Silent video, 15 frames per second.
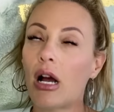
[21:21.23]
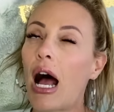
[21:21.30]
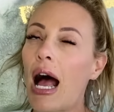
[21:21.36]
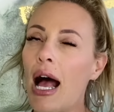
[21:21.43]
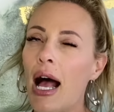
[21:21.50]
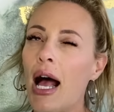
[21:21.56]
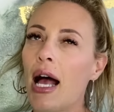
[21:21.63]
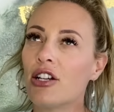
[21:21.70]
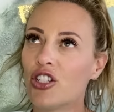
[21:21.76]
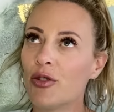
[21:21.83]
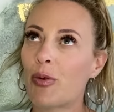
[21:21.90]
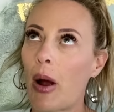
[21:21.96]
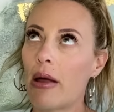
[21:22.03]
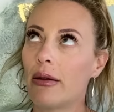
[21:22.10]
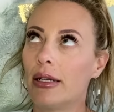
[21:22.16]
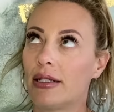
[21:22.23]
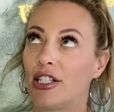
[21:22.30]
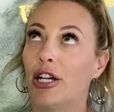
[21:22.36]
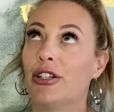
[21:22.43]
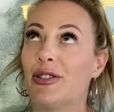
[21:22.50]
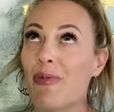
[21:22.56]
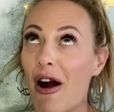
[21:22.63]
Ah, she probably is
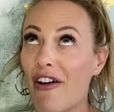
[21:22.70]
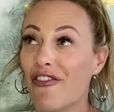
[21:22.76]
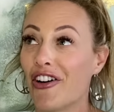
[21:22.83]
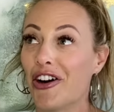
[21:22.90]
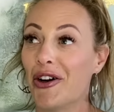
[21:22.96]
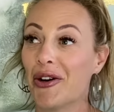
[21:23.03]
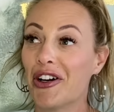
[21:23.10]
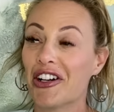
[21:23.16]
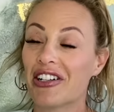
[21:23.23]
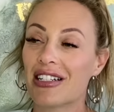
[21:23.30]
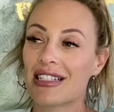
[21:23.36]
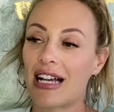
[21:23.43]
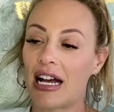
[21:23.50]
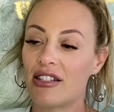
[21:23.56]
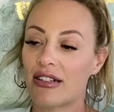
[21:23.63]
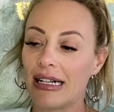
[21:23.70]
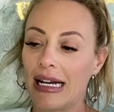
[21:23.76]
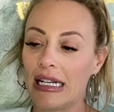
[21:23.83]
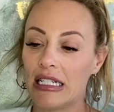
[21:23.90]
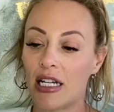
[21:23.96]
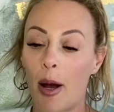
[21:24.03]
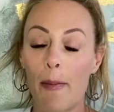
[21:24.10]
too smart for her own good because guys are
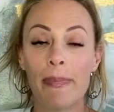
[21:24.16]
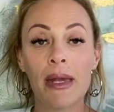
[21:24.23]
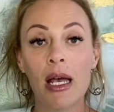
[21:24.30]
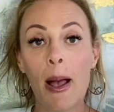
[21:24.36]
kind of dumb.